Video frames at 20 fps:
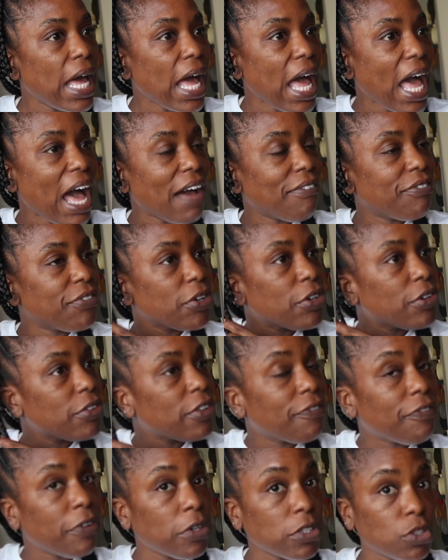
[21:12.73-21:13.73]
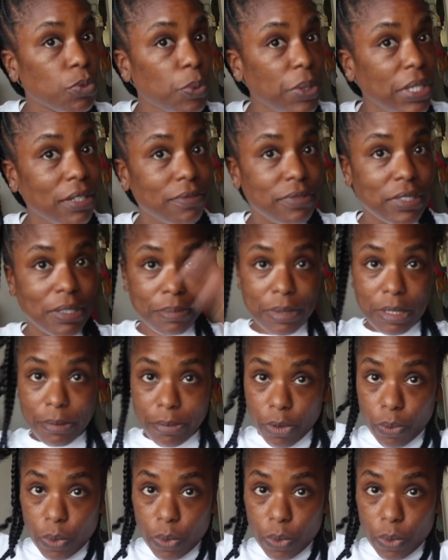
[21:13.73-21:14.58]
after the first week of September.